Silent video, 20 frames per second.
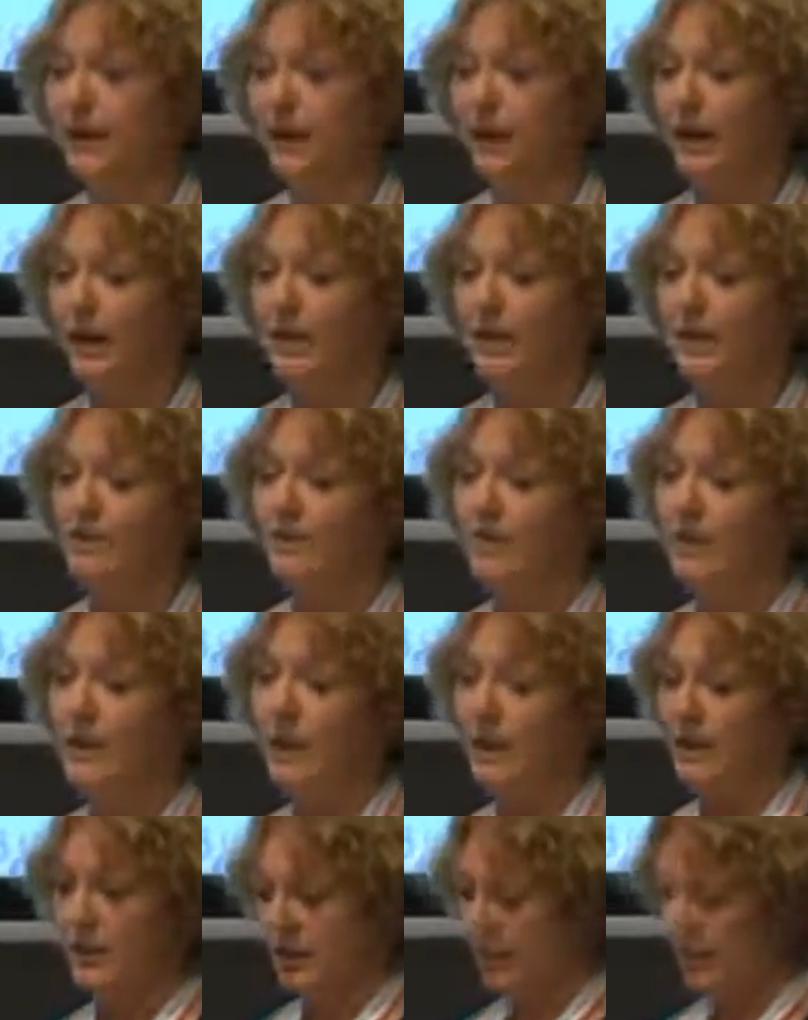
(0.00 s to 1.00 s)

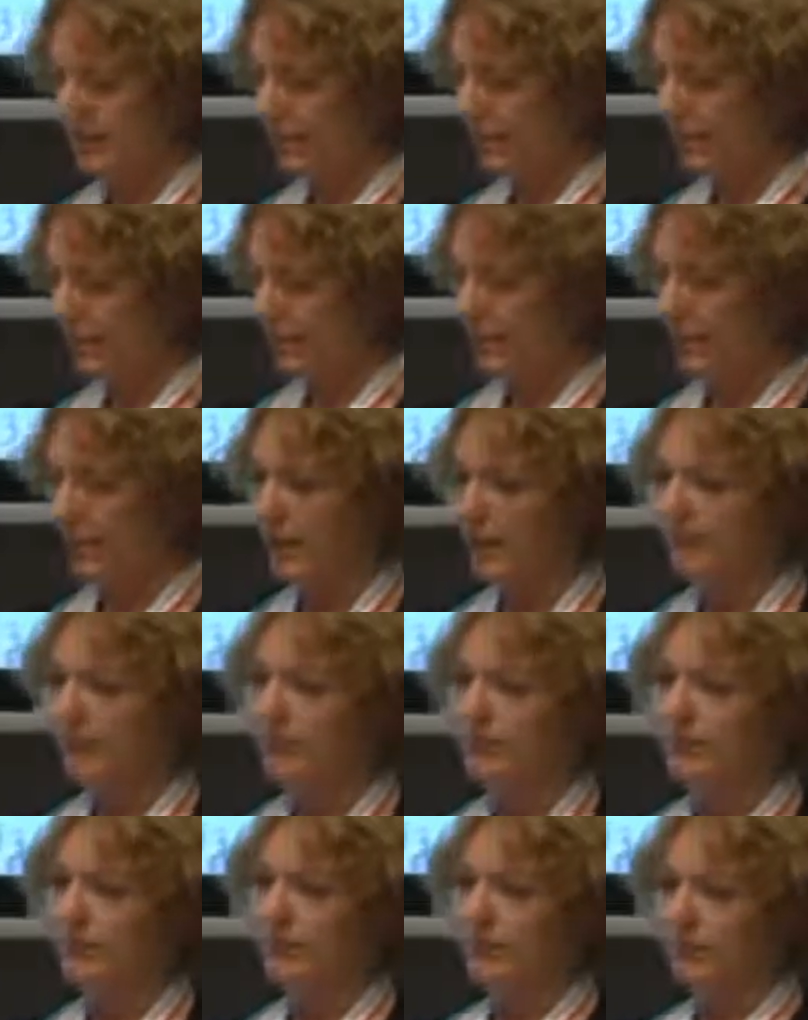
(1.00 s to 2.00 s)
so
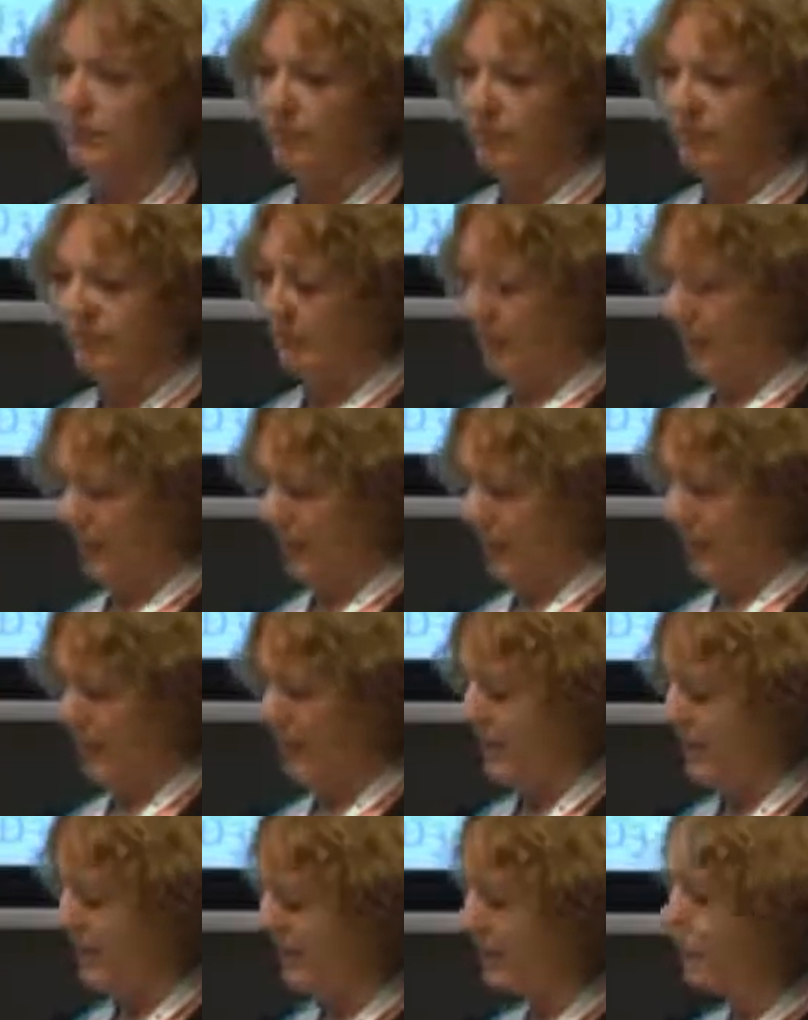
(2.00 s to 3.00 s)
that
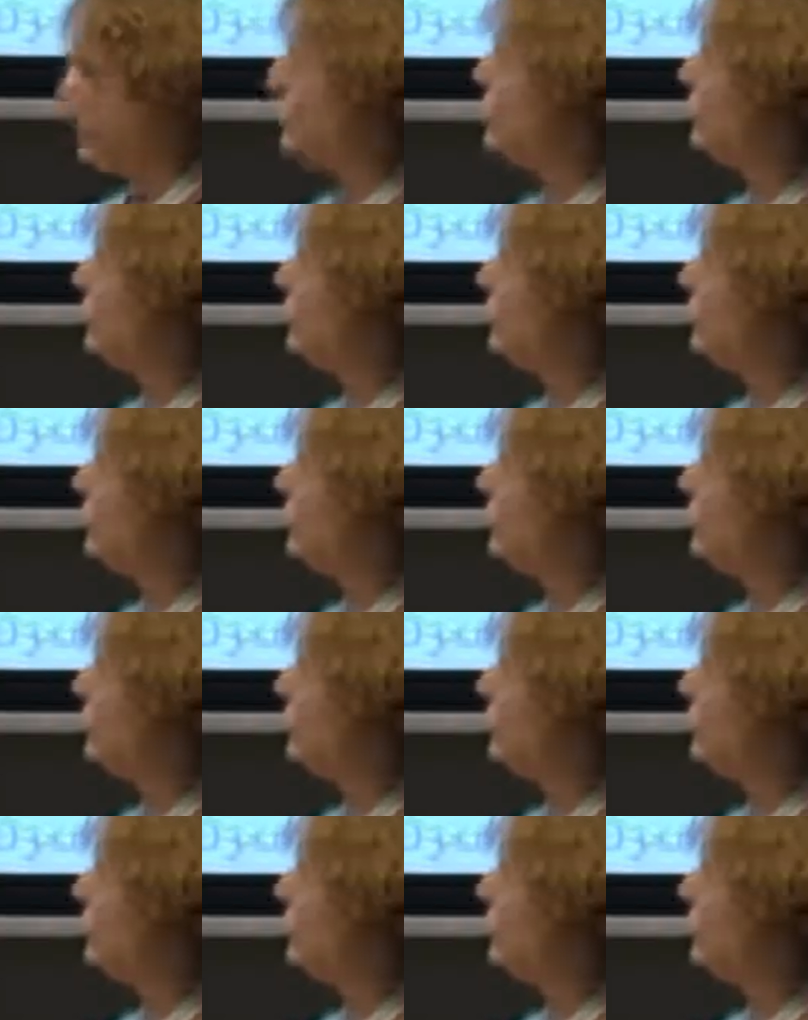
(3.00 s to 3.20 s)
under